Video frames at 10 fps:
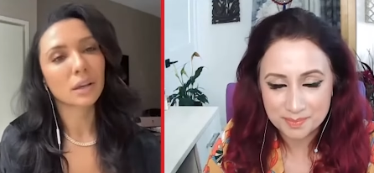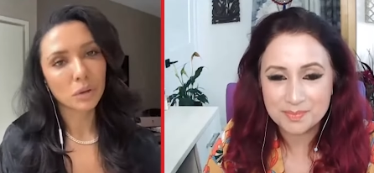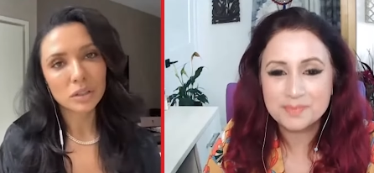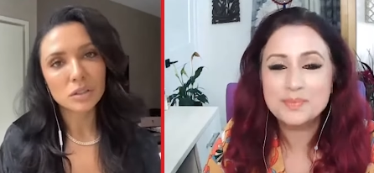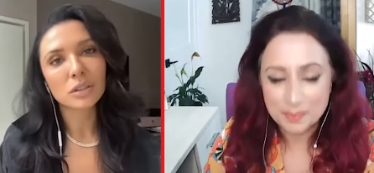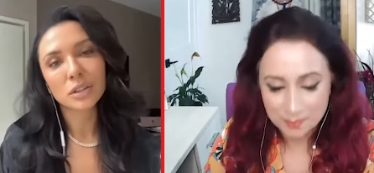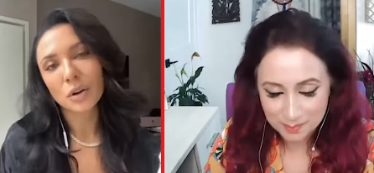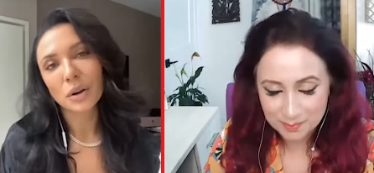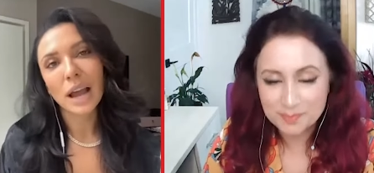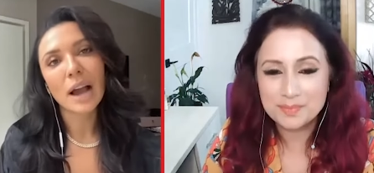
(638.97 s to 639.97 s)
Speaker 1: what, you
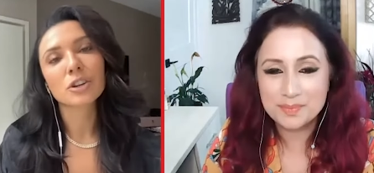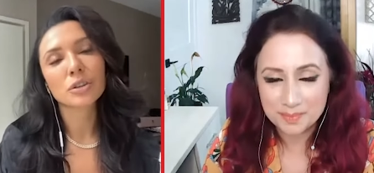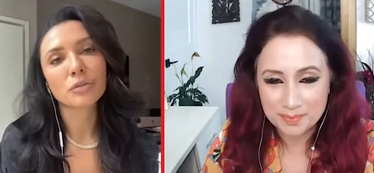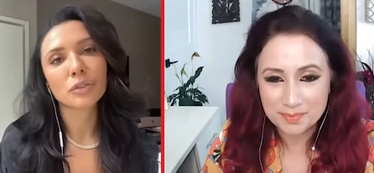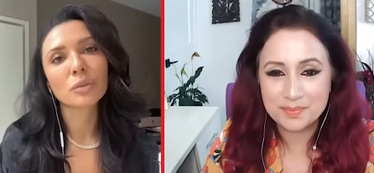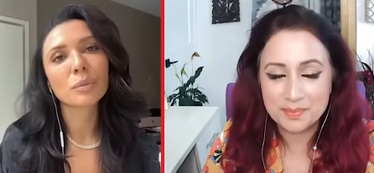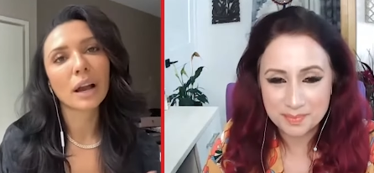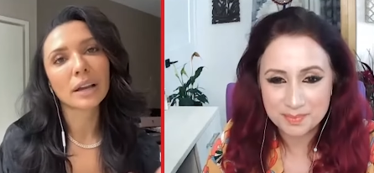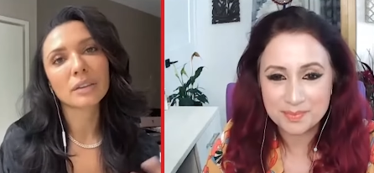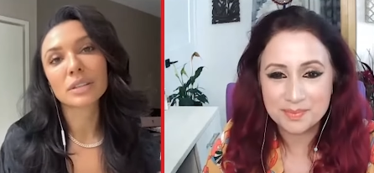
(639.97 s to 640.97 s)
know, an mm-hmm. action film
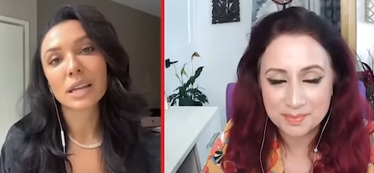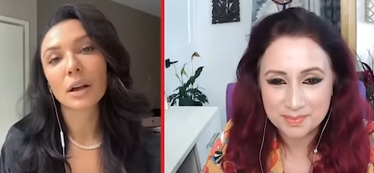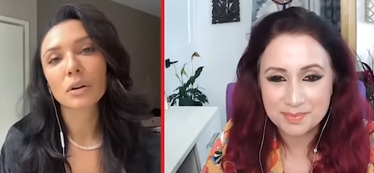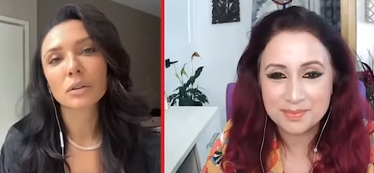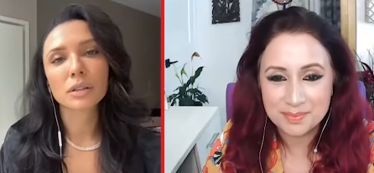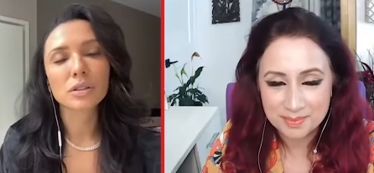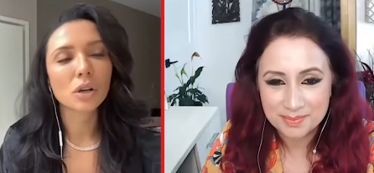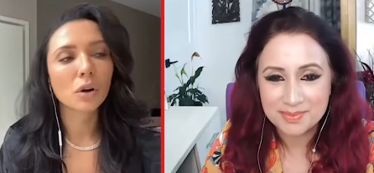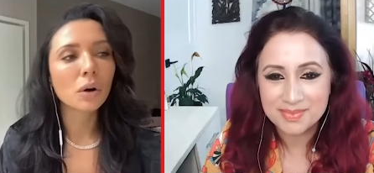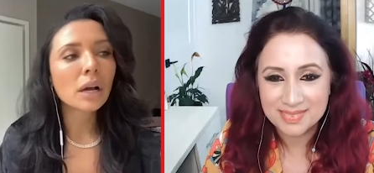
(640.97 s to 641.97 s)
kind of entailed. And
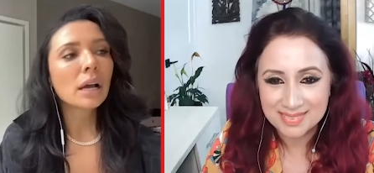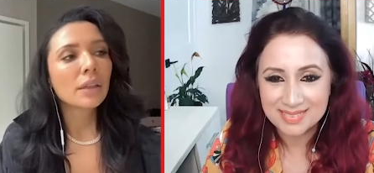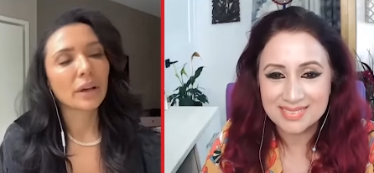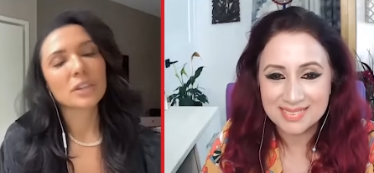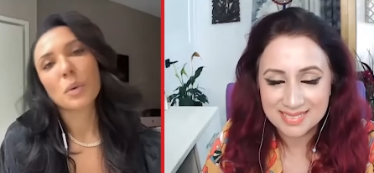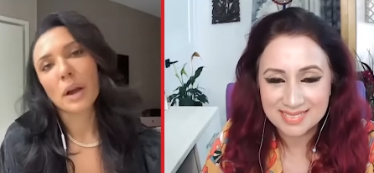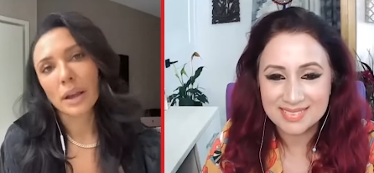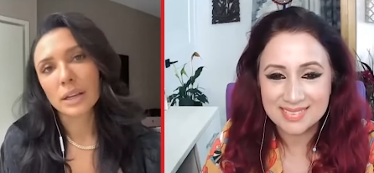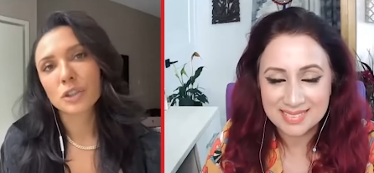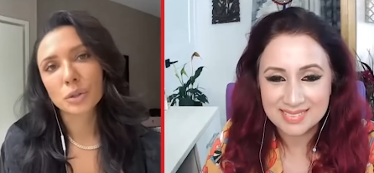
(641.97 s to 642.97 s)
so that's why
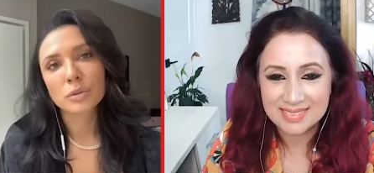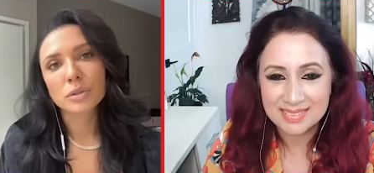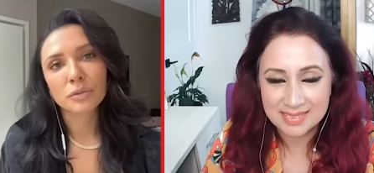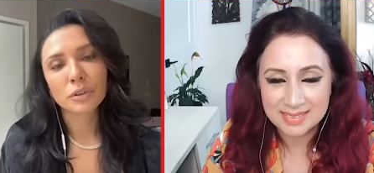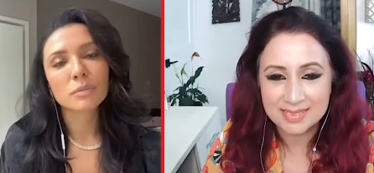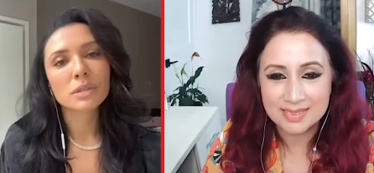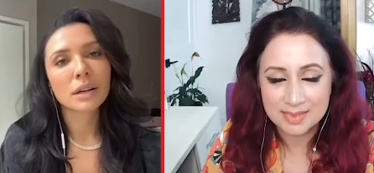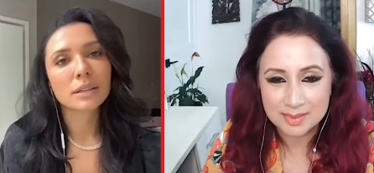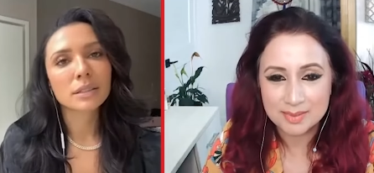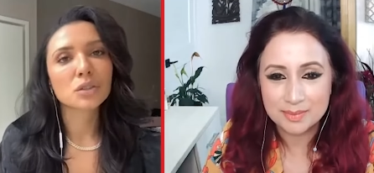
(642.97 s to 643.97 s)
I chose the films that
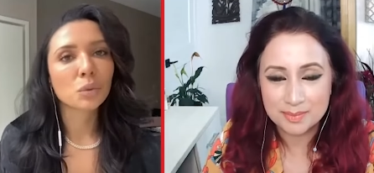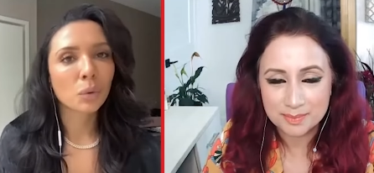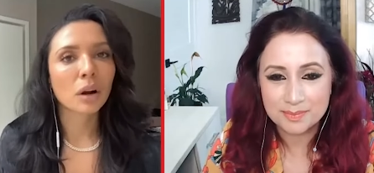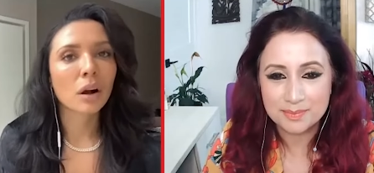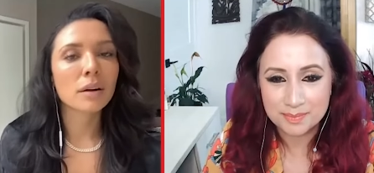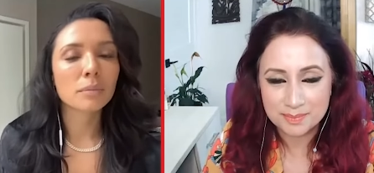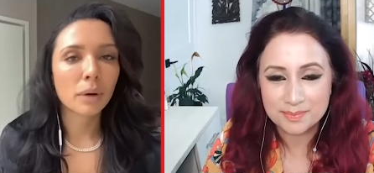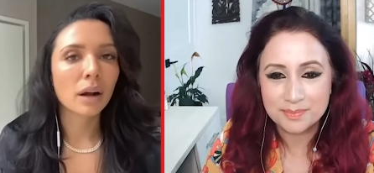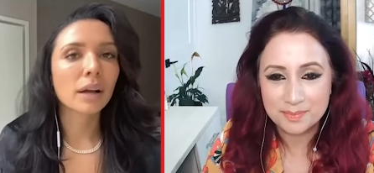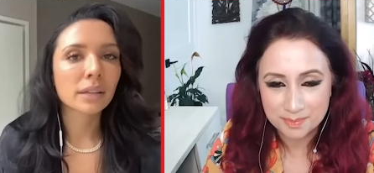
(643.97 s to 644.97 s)
I did to work on
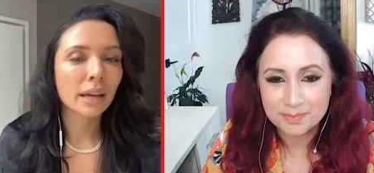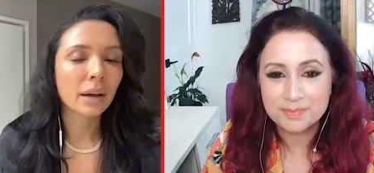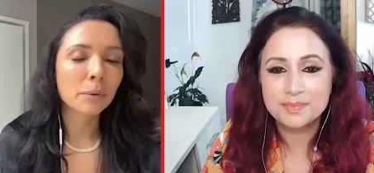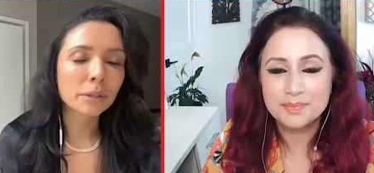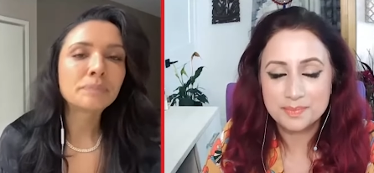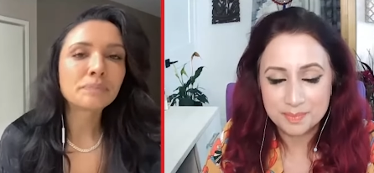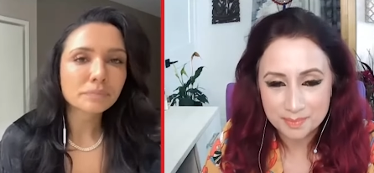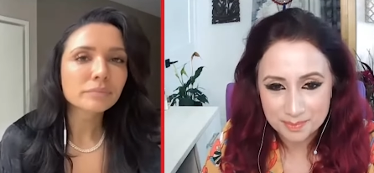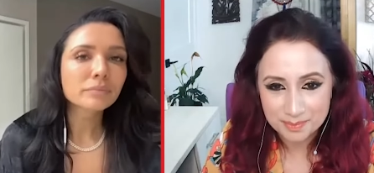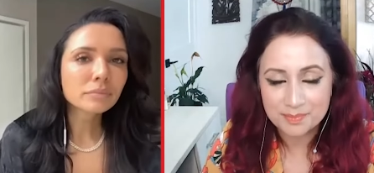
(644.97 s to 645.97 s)
behind the
Speaker 2: camera.
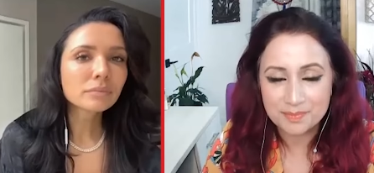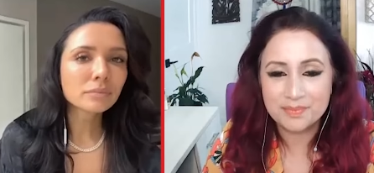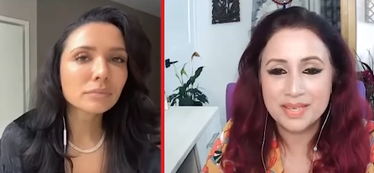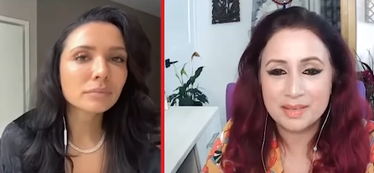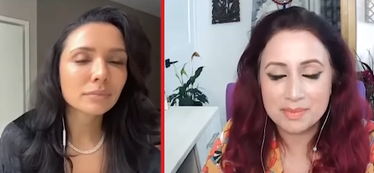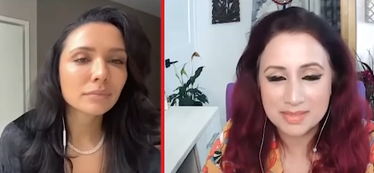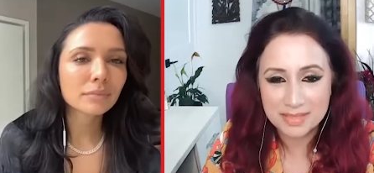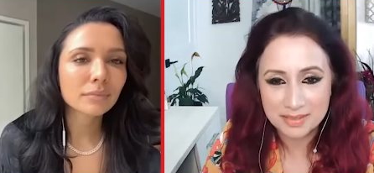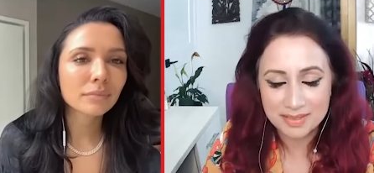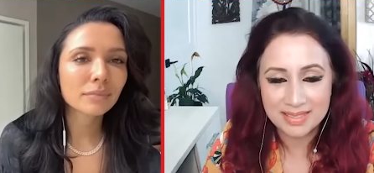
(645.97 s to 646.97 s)

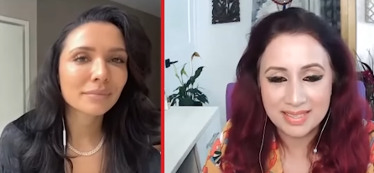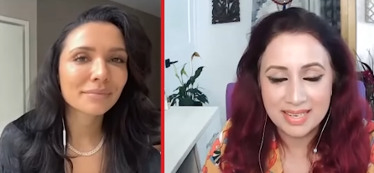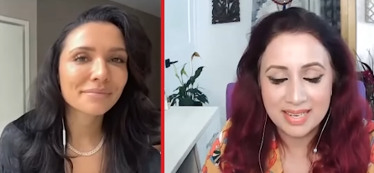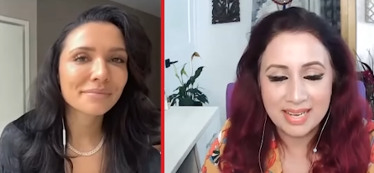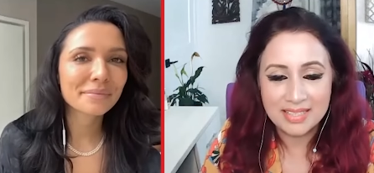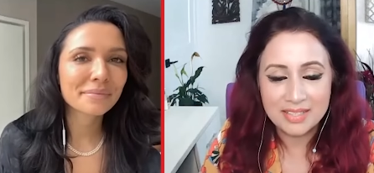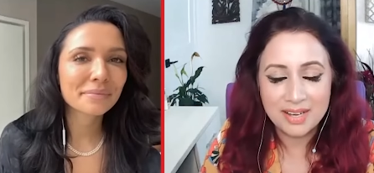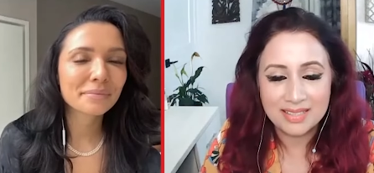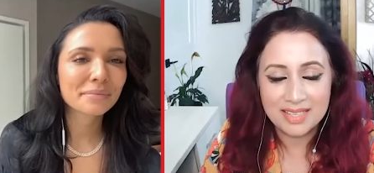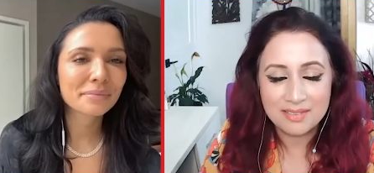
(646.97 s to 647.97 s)
Absolutely. You know,
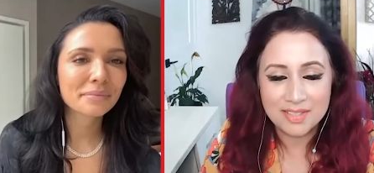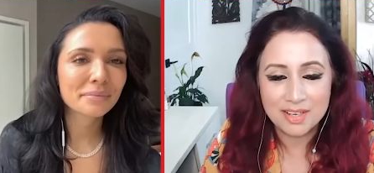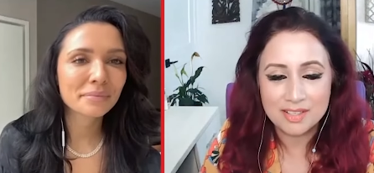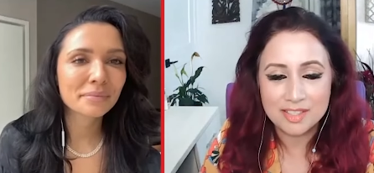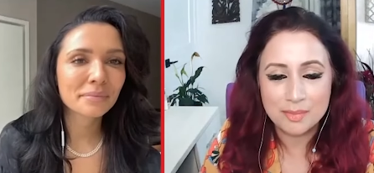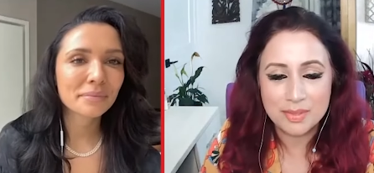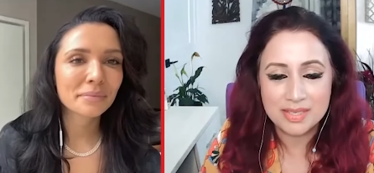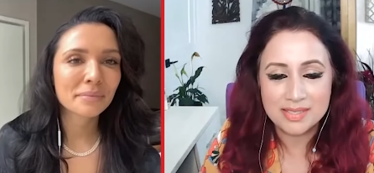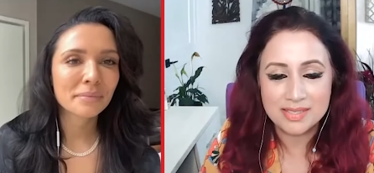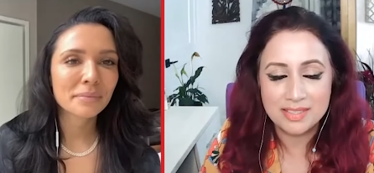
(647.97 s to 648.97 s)
I'd love to ask you
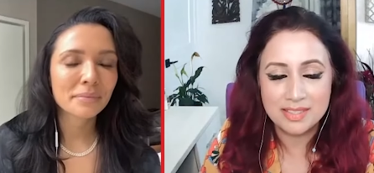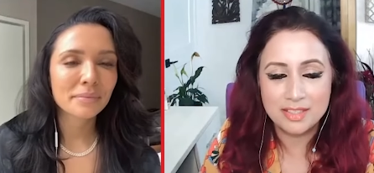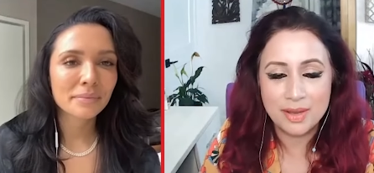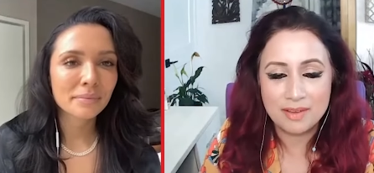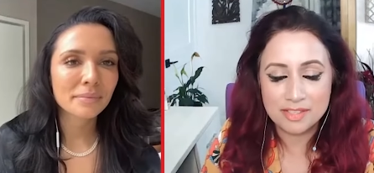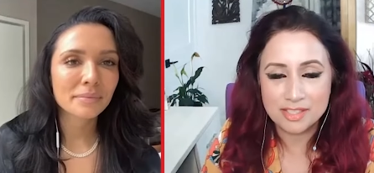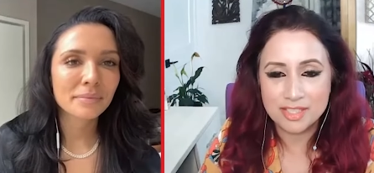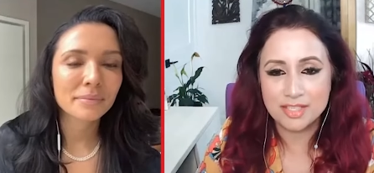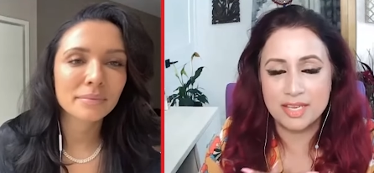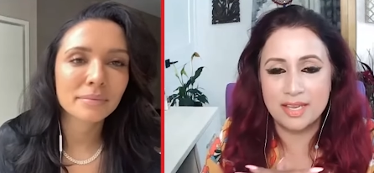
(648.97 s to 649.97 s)
because you have
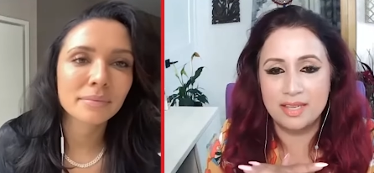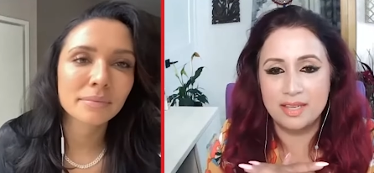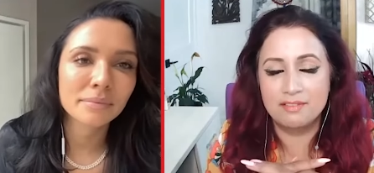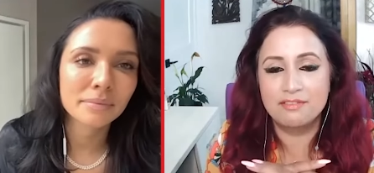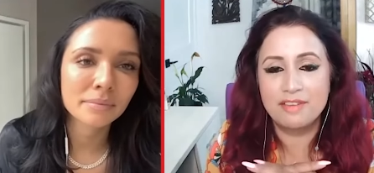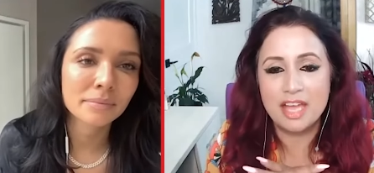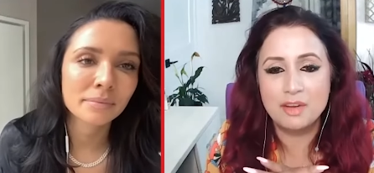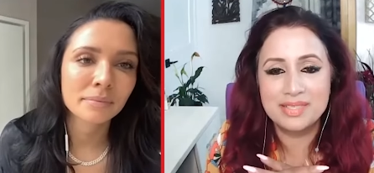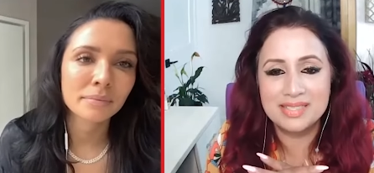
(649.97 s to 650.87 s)
such a varied